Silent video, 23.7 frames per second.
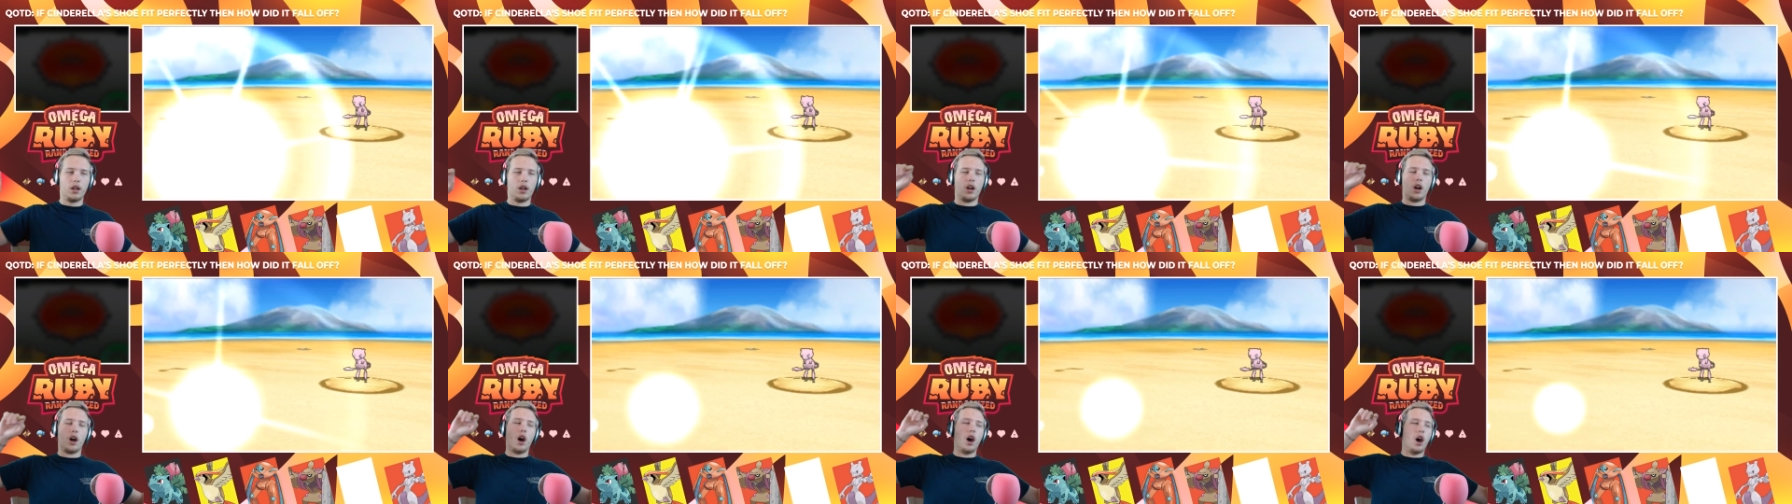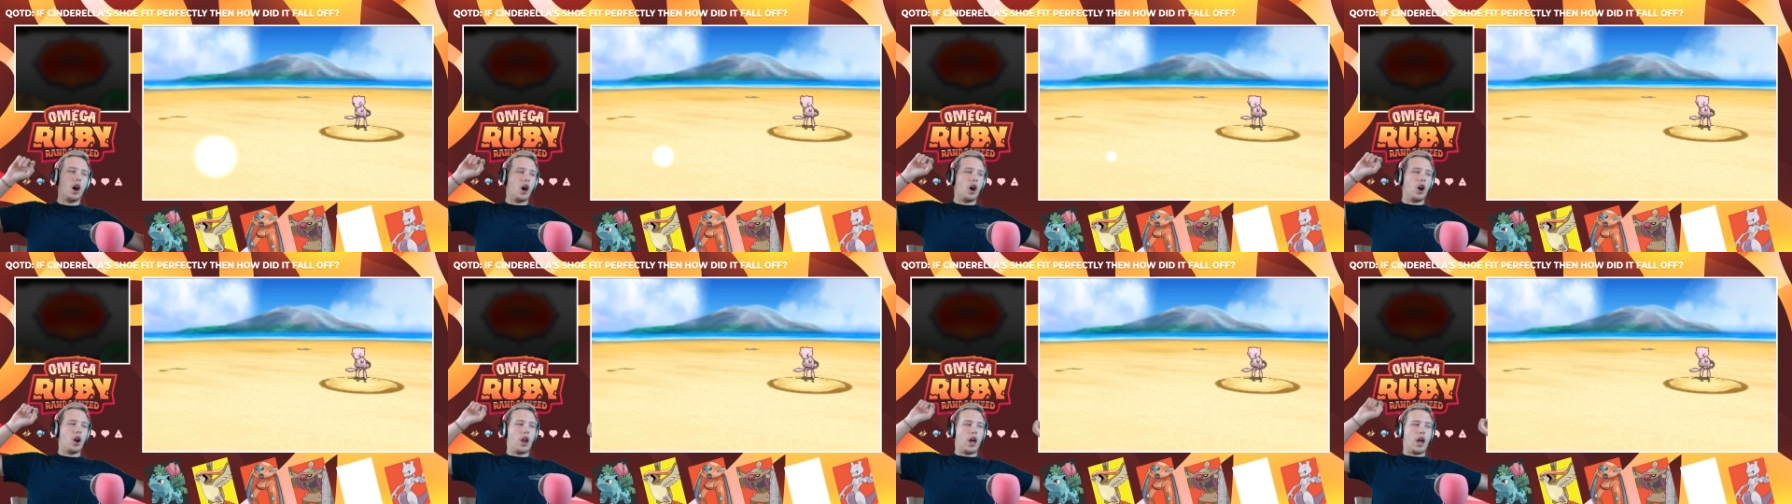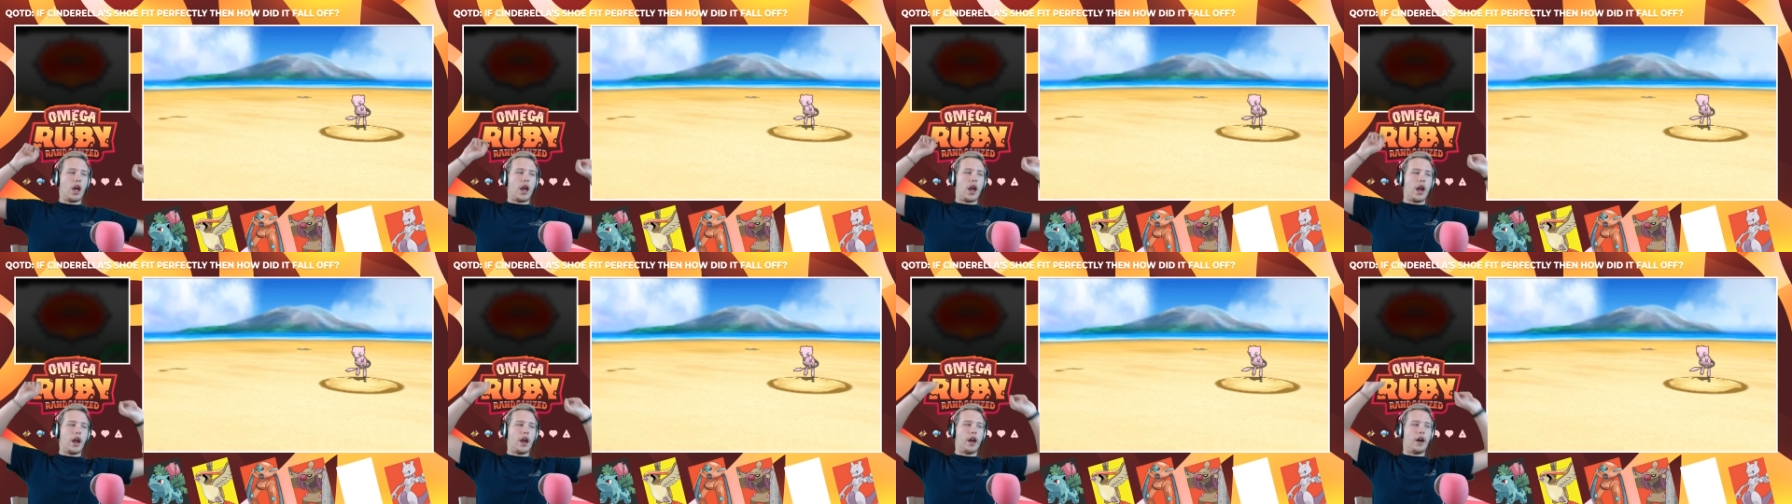All
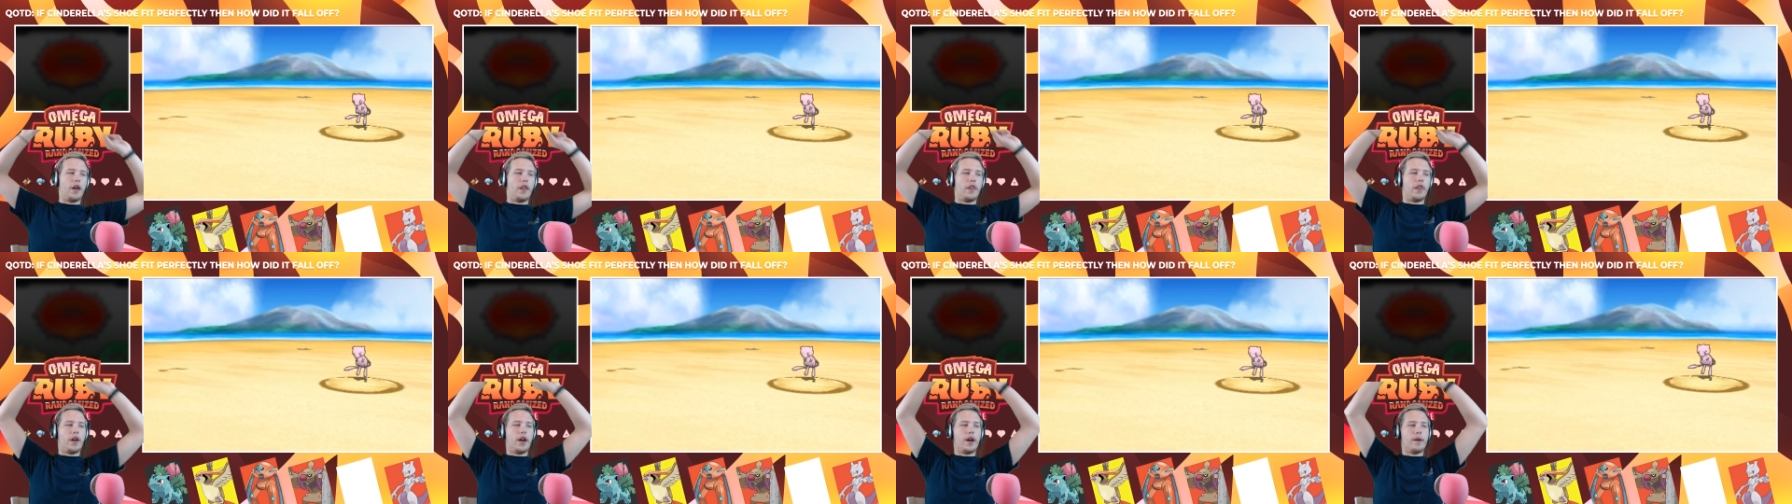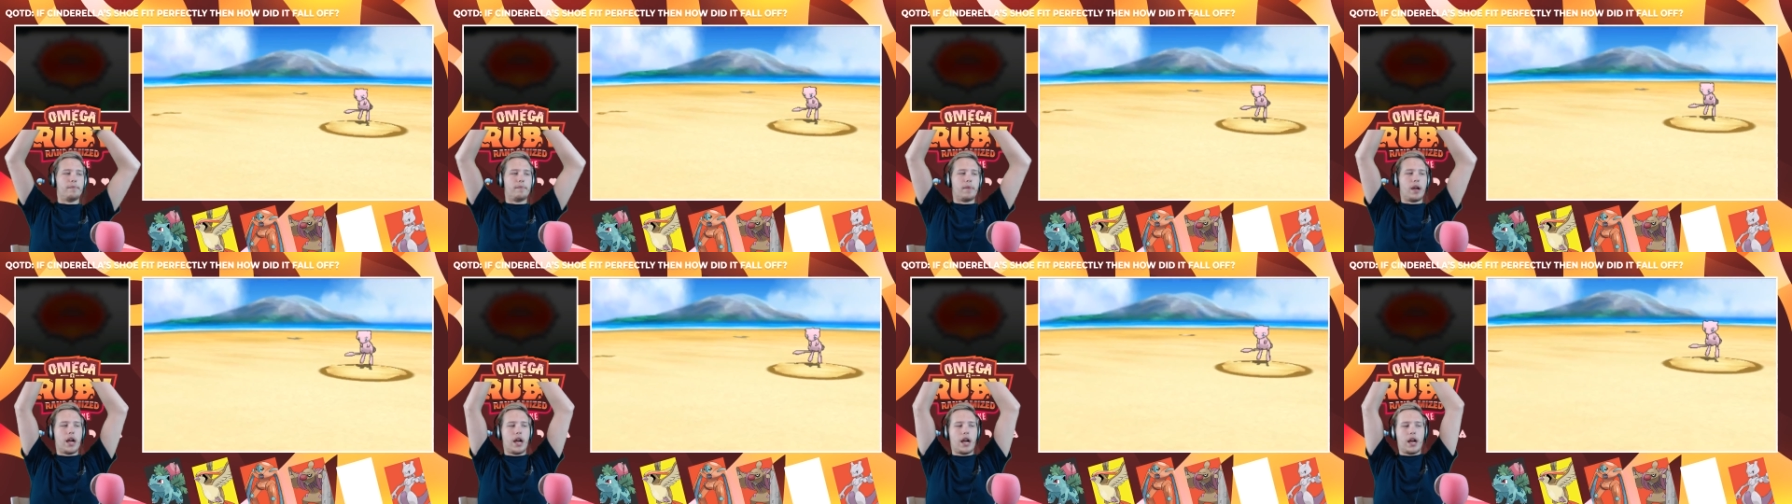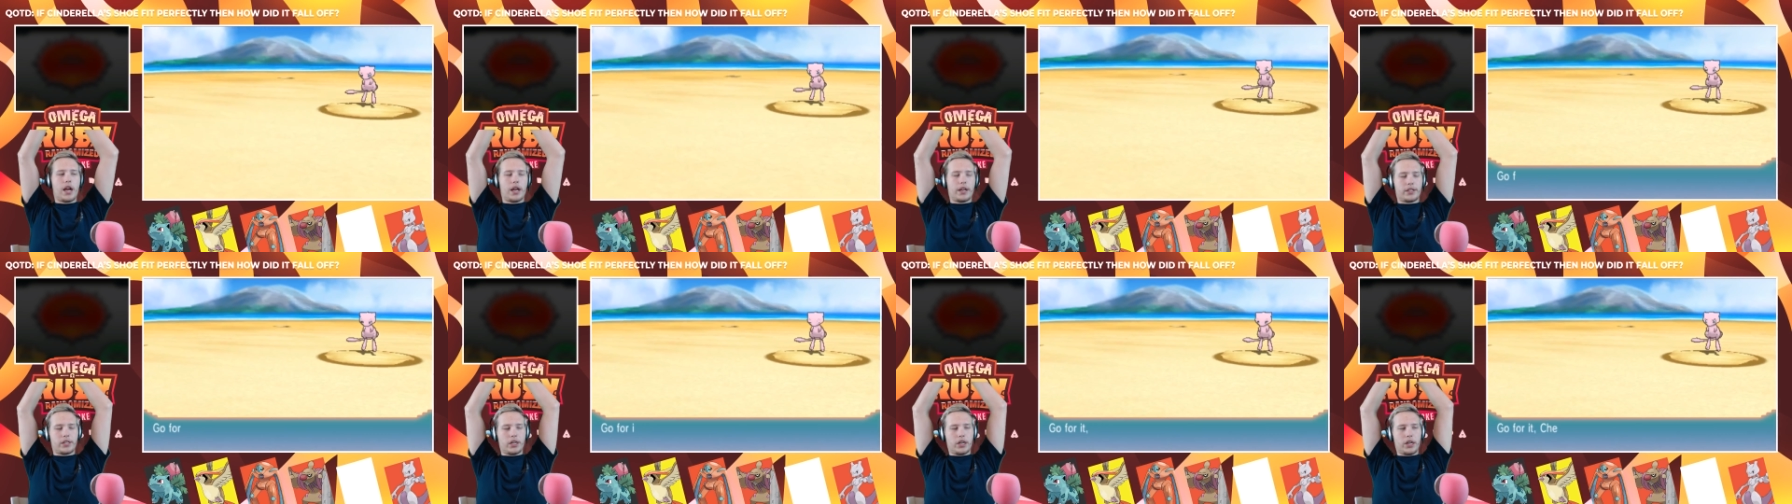hail the
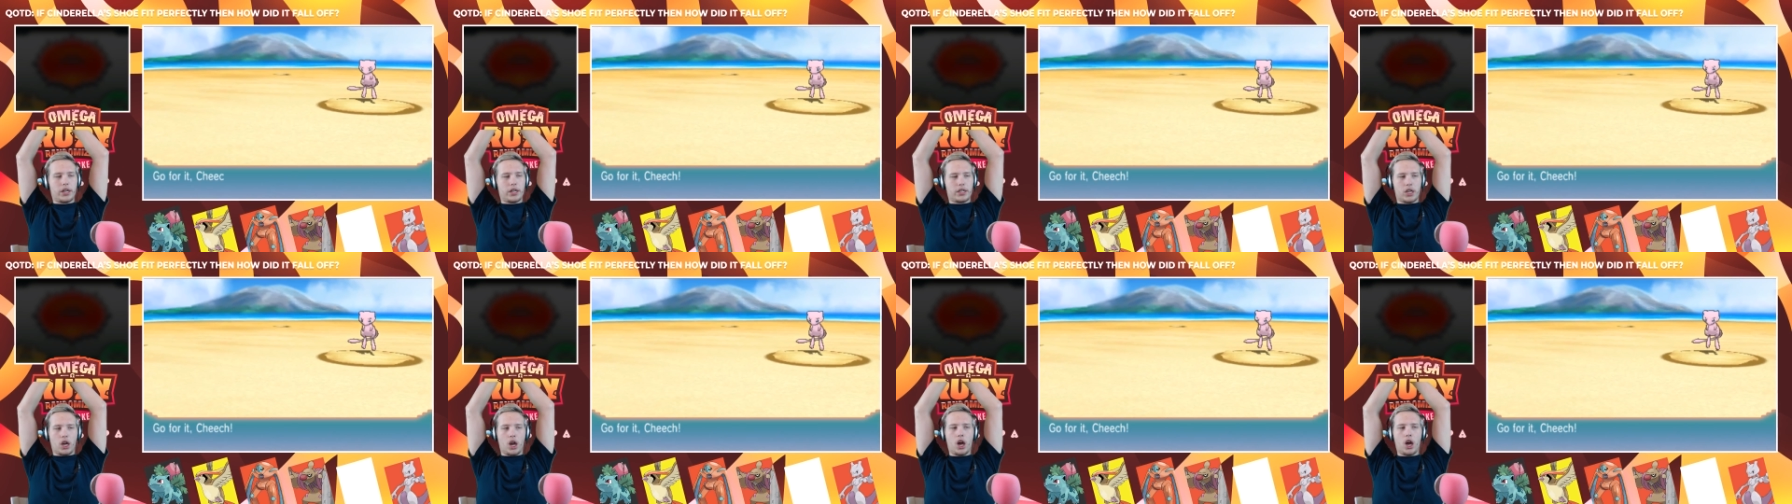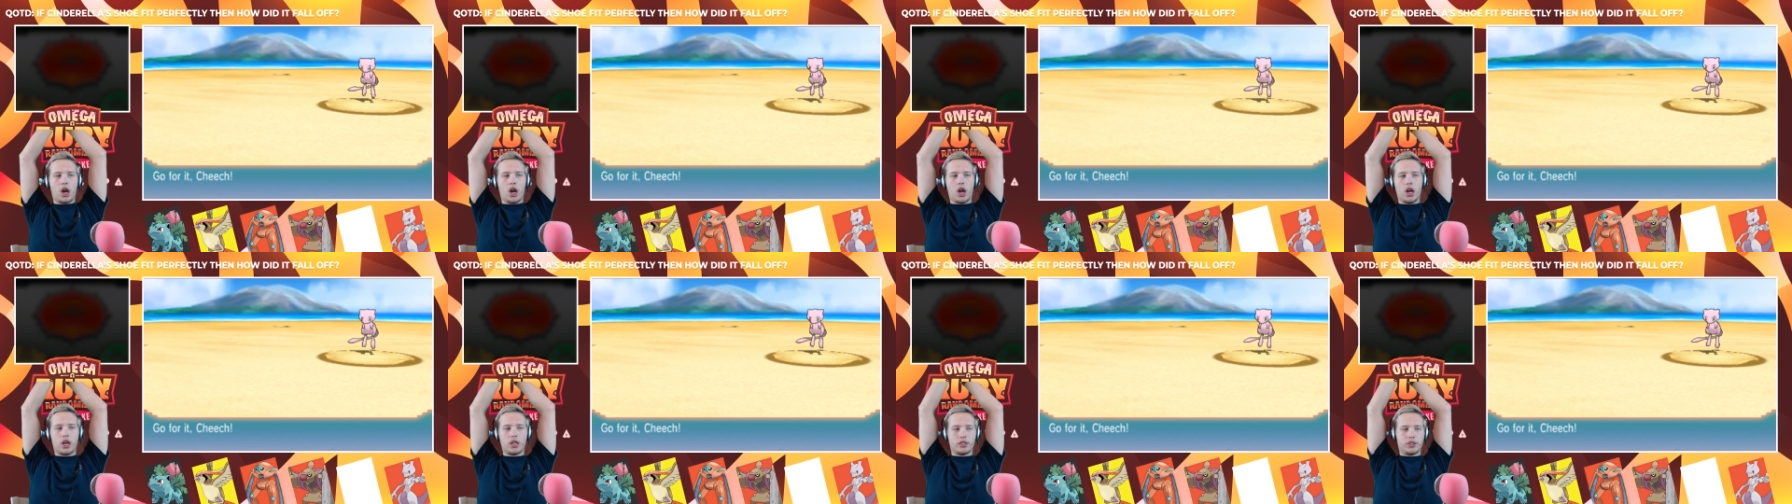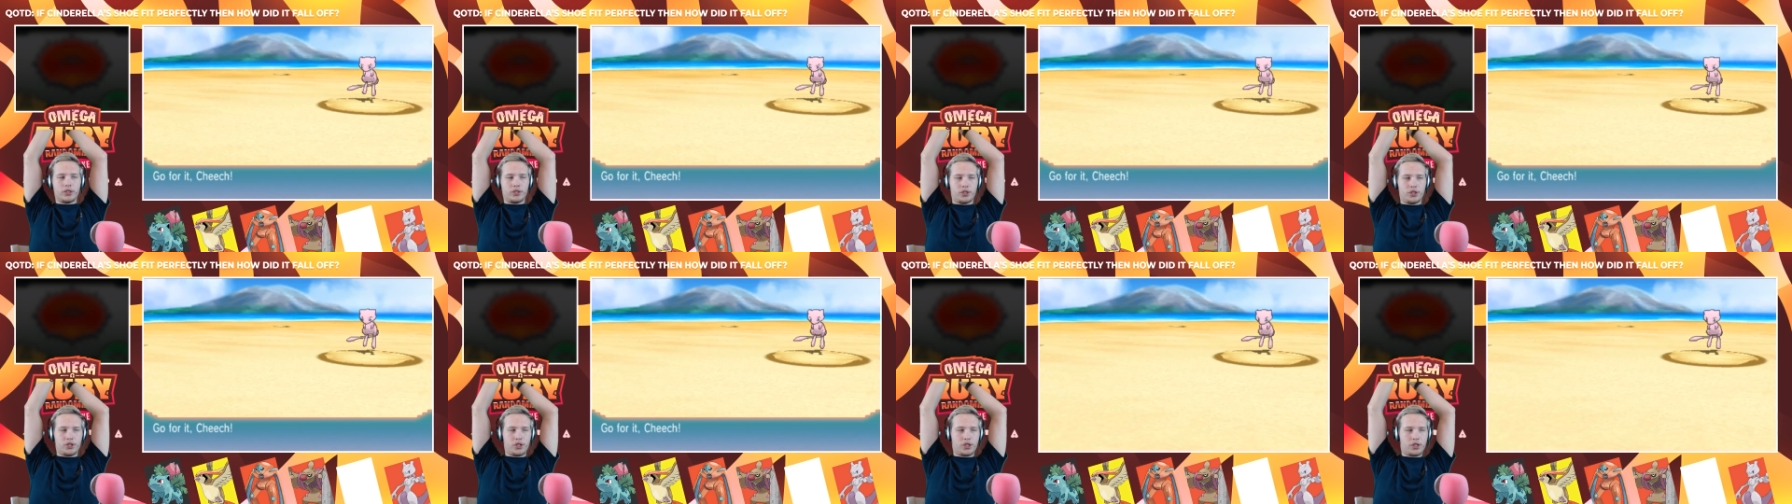mighty
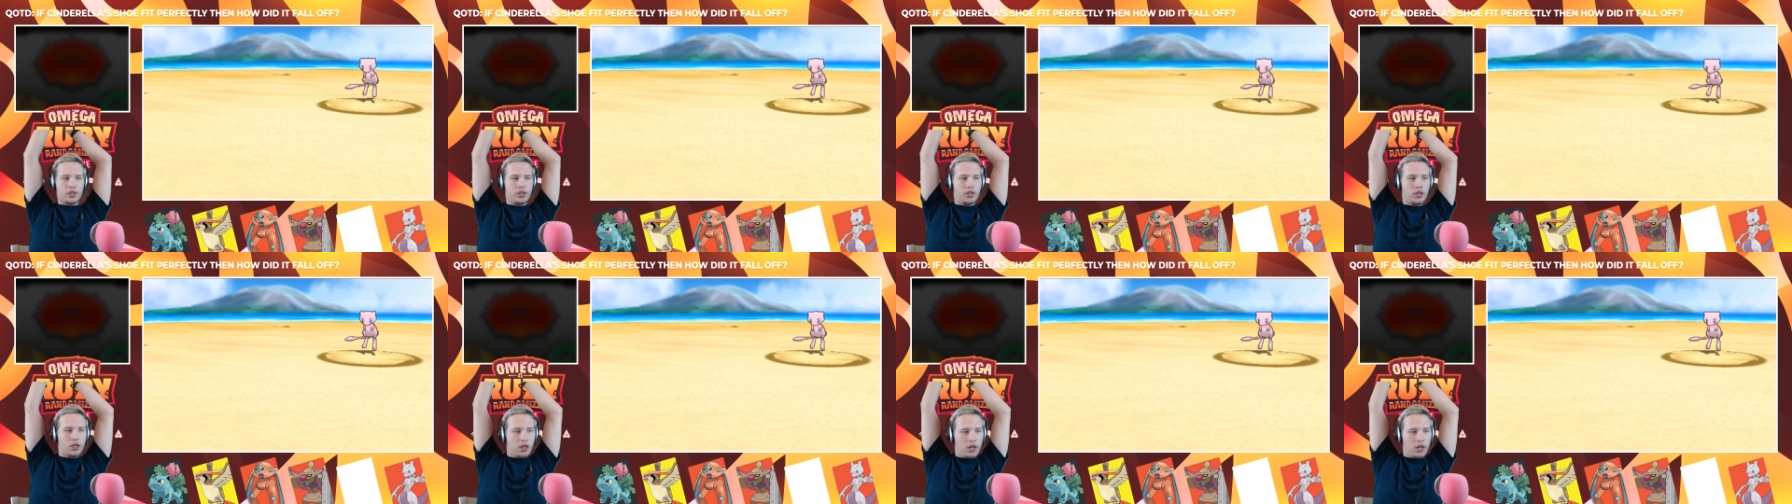Conch.